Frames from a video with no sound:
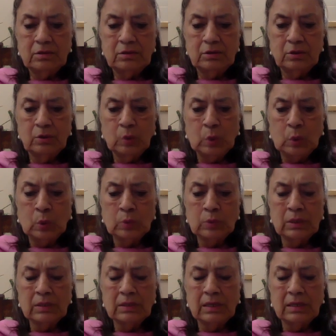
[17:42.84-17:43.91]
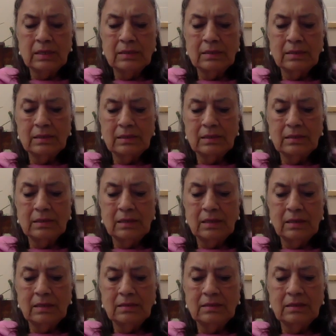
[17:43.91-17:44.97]
So
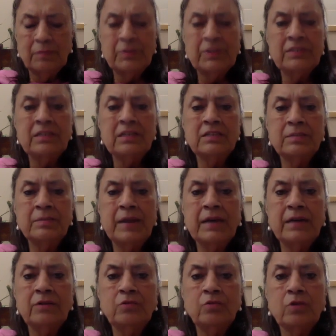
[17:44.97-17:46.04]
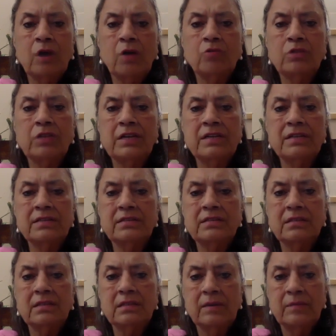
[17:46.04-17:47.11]
the businessman took out his
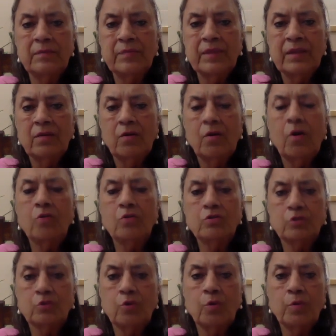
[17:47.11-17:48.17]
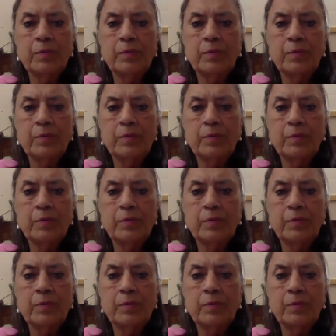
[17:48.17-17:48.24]
horoscope